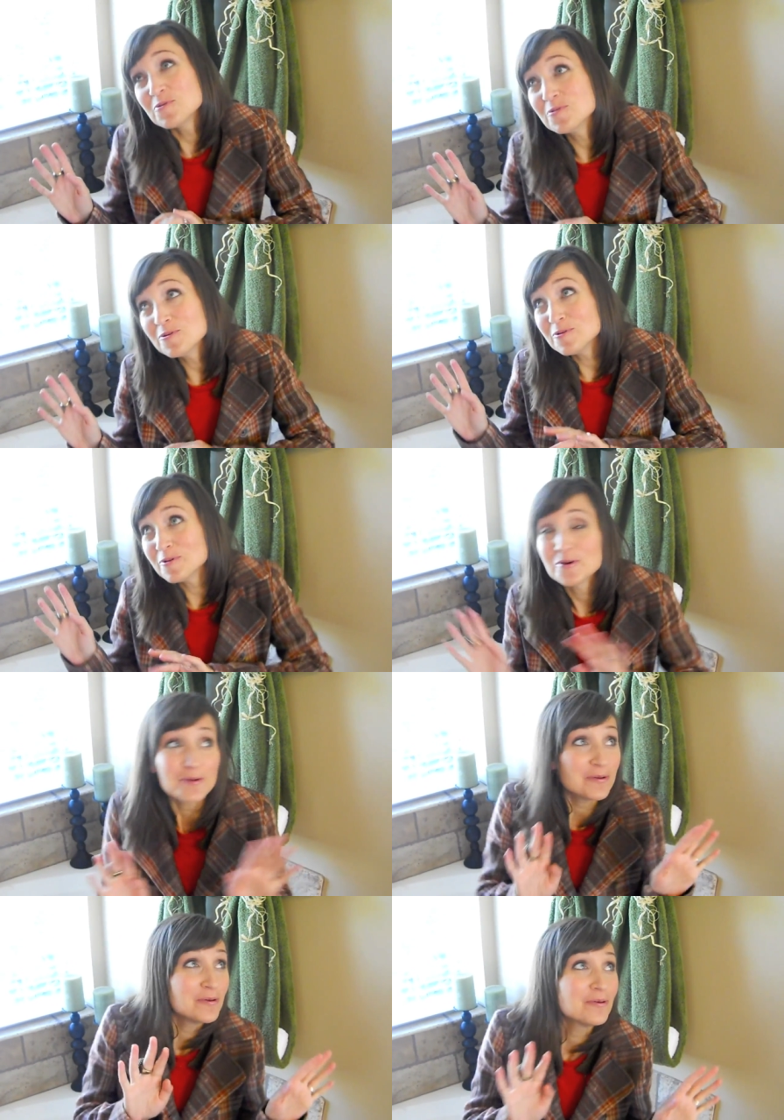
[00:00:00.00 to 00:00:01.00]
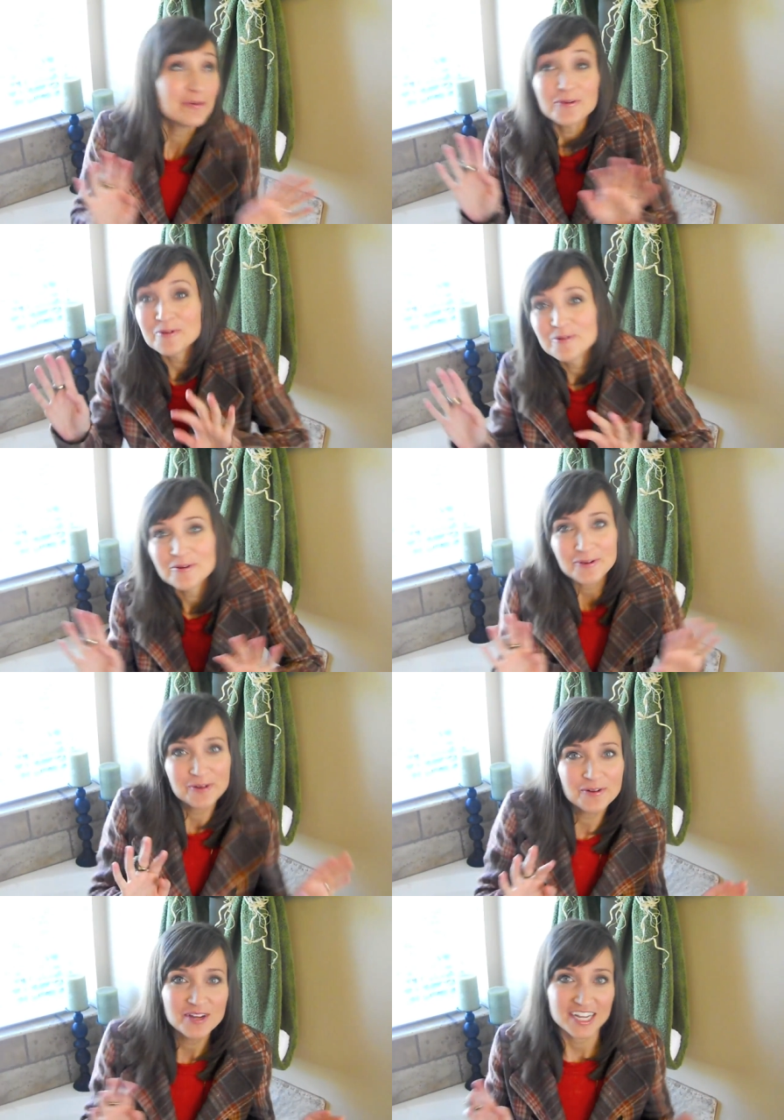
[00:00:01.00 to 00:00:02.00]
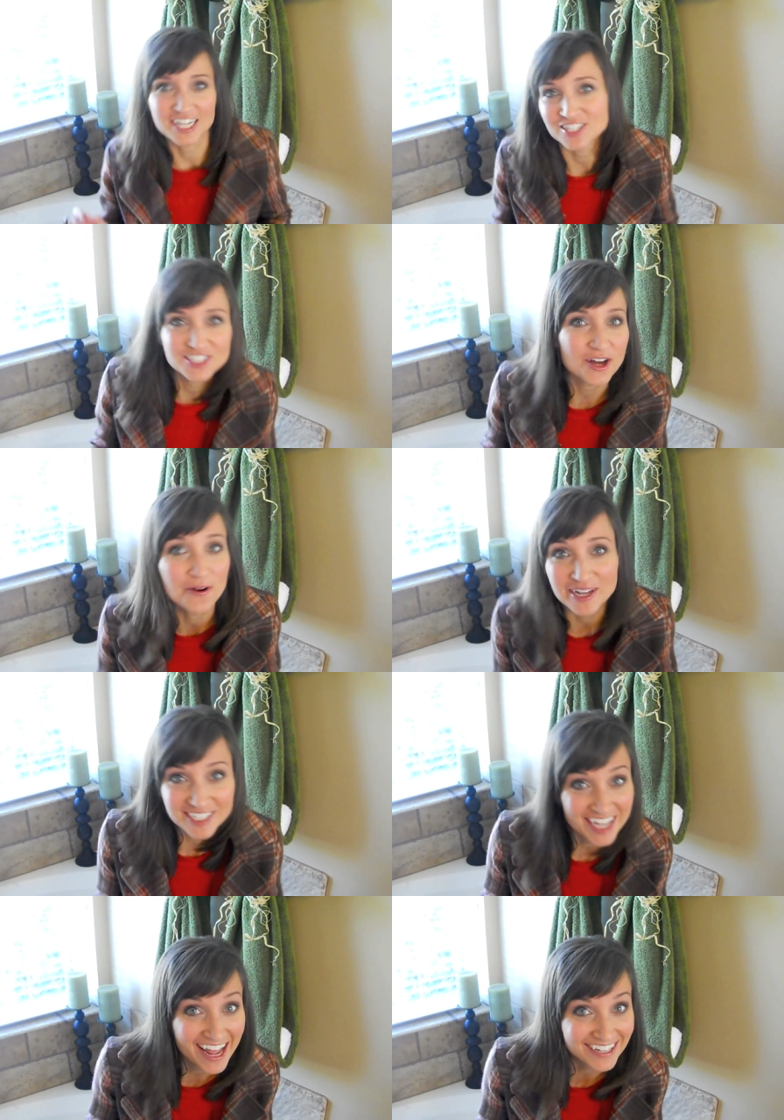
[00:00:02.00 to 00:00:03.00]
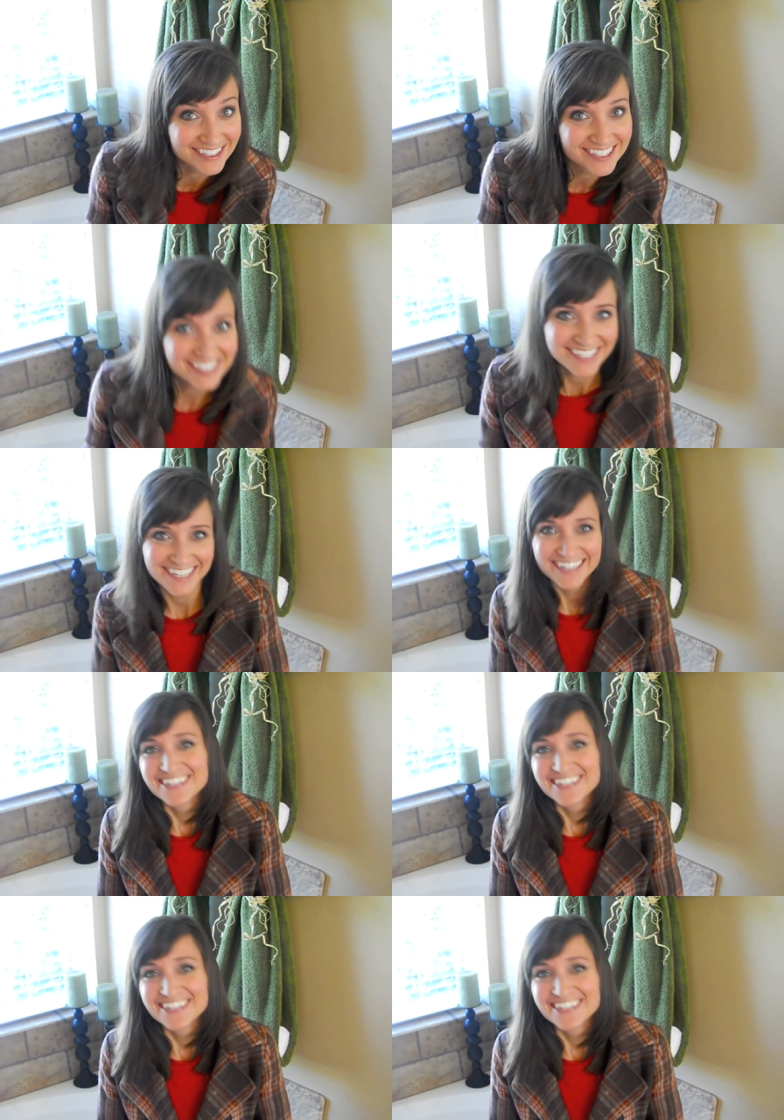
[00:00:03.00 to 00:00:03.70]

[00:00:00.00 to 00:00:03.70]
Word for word: ooh, ooh, ooh, ooh, it's so intense.